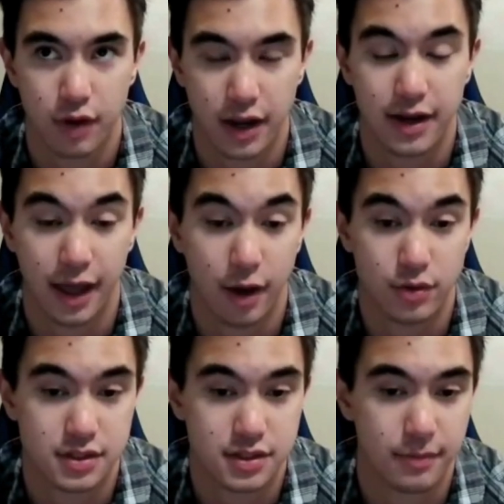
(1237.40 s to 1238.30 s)
right now
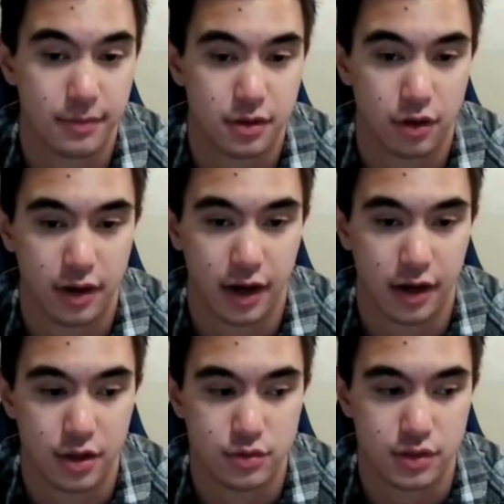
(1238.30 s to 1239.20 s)
is the time to learn how to
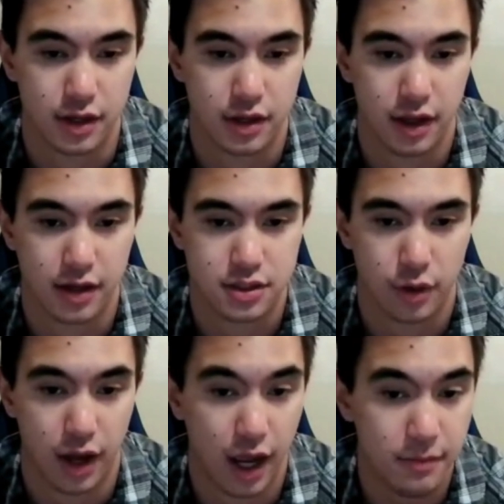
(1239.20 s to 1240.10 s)
use it. And
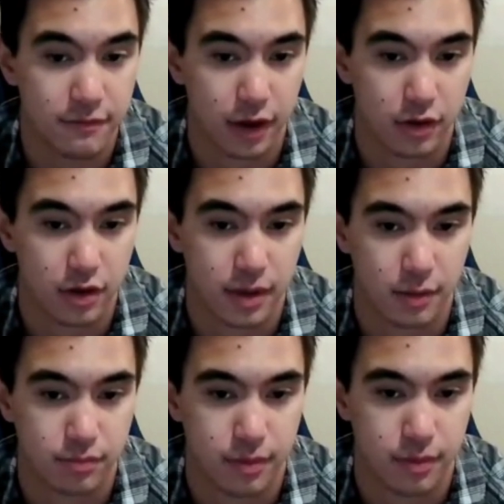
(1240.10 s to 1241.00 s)
so I'm a very
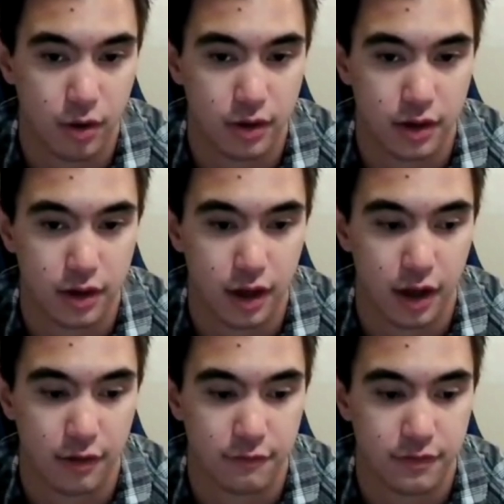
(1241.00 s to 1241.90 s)
big proponent
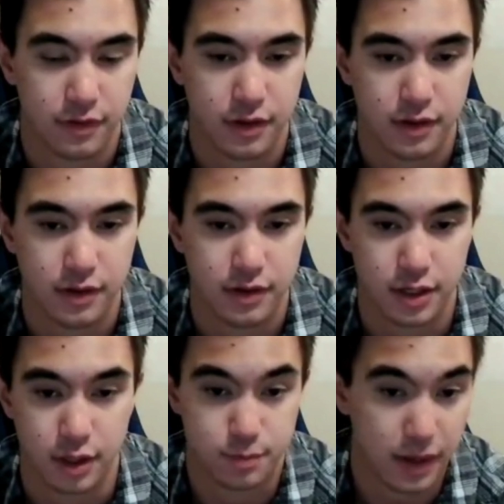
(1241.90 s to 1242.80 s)
of,
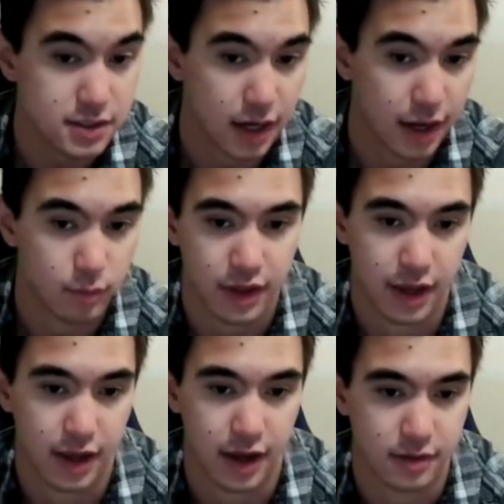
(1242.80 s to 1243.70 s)
spend time with
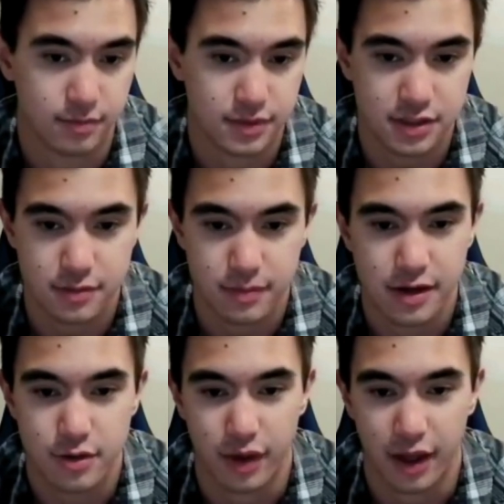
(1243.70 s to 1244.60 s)
AI. Doesn't mean
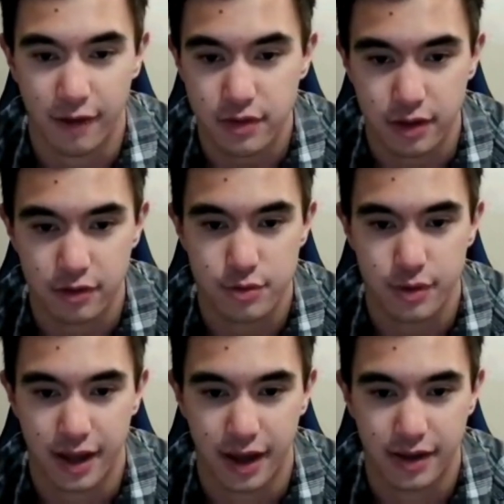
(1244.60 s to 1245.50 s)
you do everything through
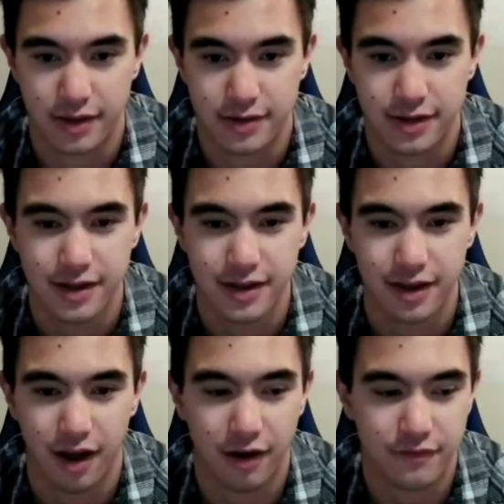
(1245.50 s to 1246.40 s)
AI. And
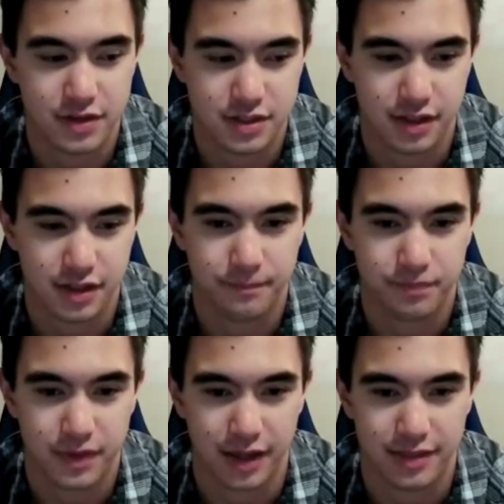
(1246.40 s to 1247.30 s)
obviously,
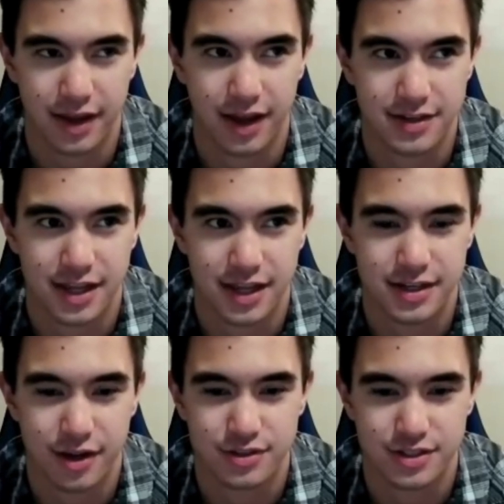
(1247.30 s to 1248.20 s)
I think us
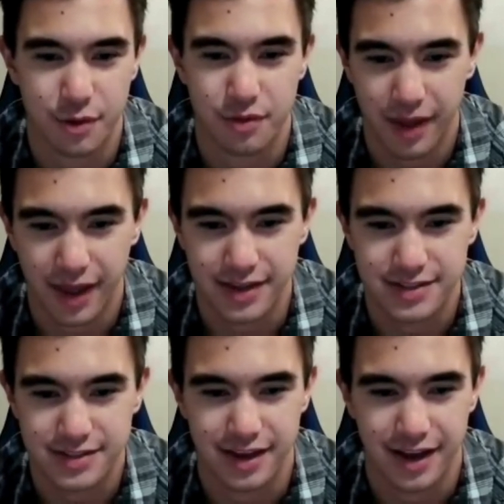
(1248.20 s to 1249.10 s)
engineers know the
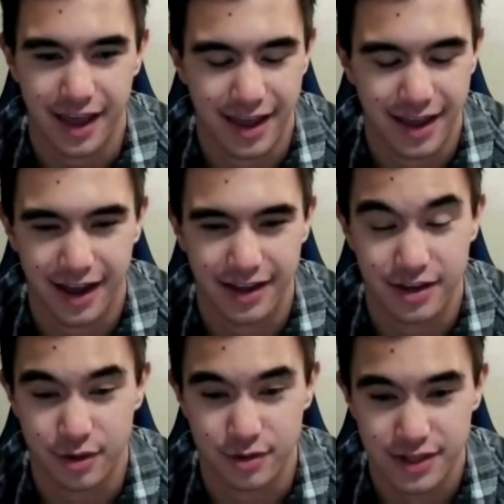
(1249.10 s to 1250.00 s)
best that AI,
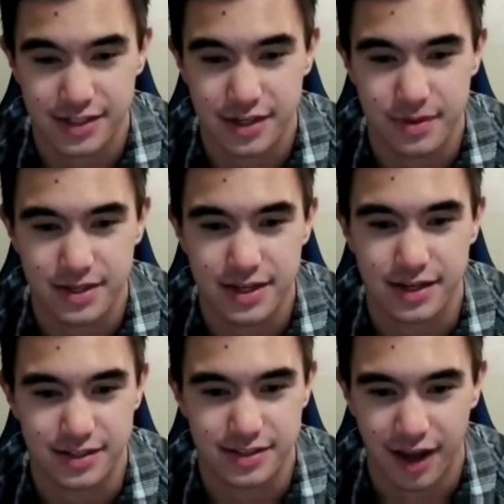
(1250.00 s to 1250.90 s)

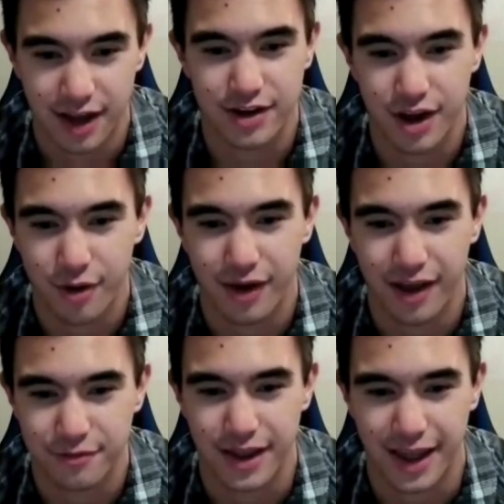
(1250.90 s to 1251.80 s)
ChatGPT does not know
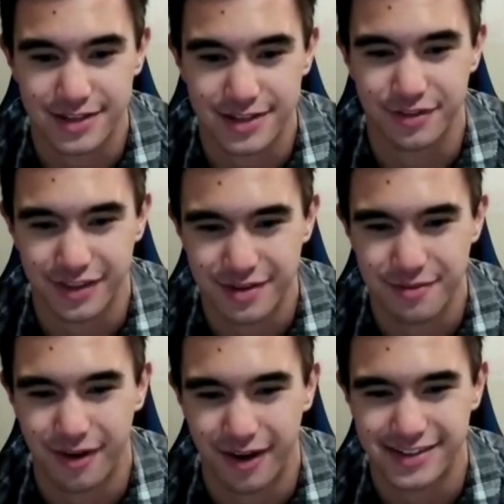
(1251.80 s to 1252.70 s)
every answer that
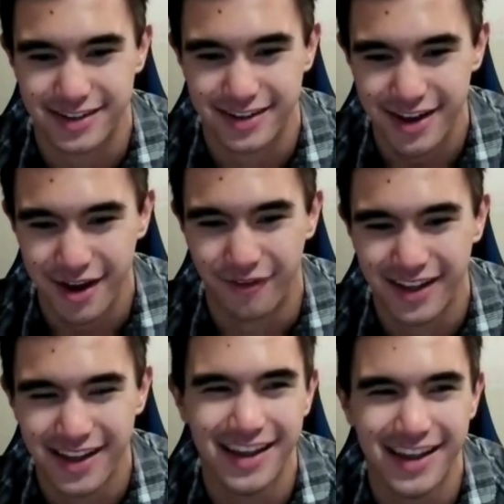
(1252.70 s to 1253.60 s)
you want it to know.
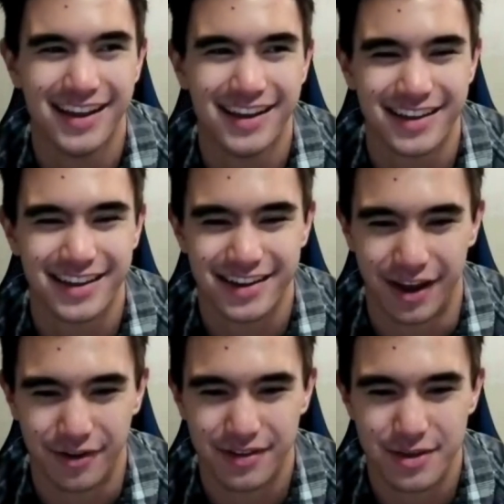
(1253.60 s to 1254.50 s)

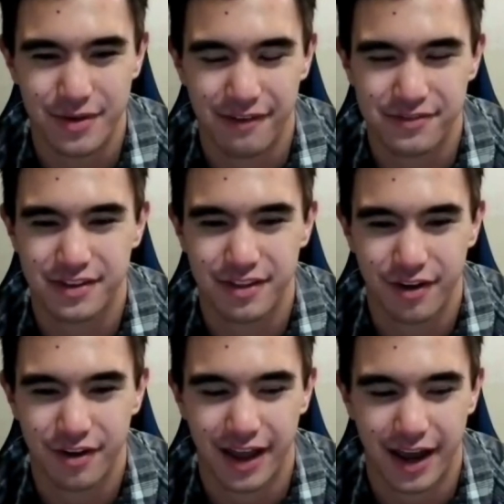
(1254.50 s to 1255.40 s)
You have to
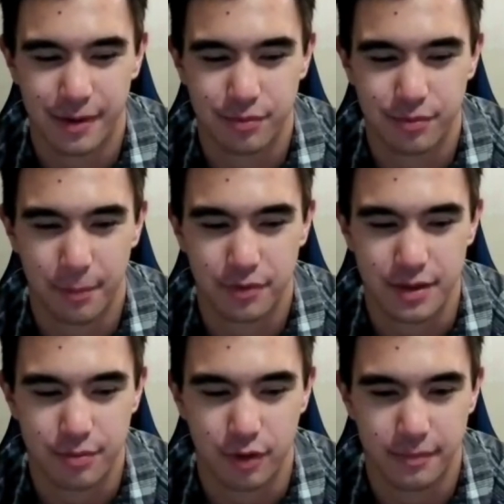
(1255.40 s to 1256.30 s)
learn how to
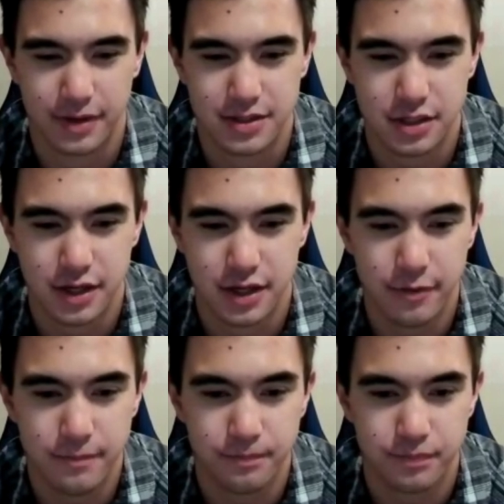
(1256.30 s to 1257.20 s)
properly prompt
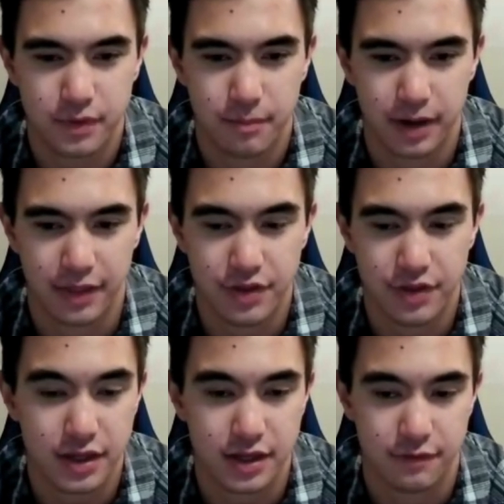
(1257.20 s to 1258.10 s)
engineer. But I
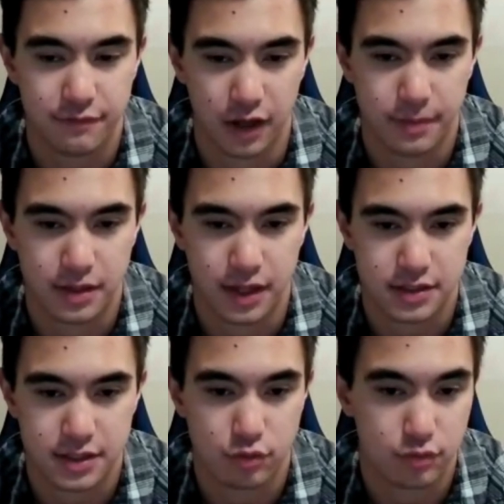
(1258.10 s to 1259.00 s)
think that developing
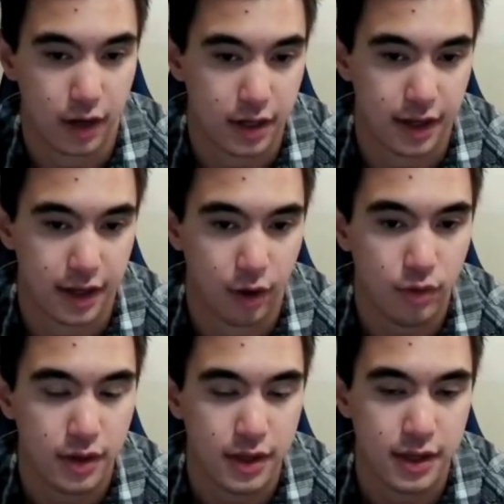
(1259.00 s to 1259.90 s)
that skill right
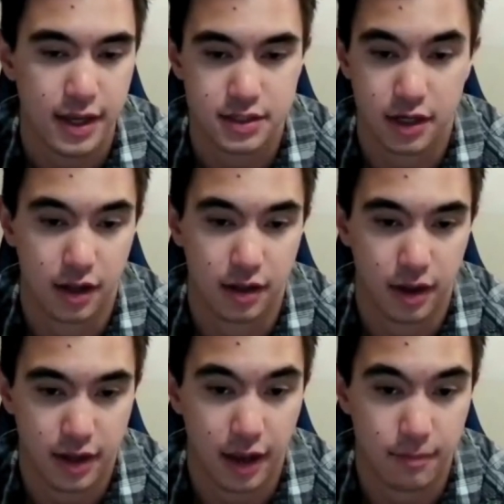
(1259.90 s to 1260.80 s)
now is going to,
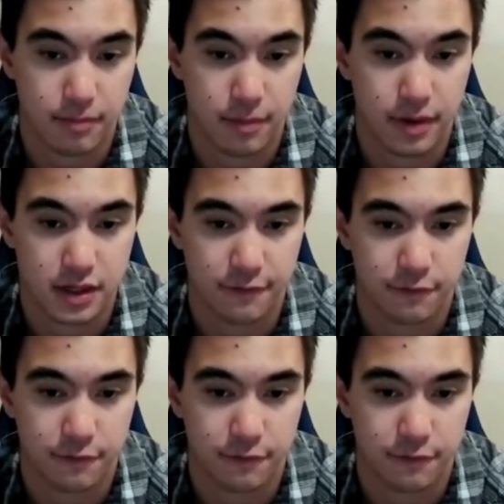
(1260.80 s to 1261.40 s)
again, be a big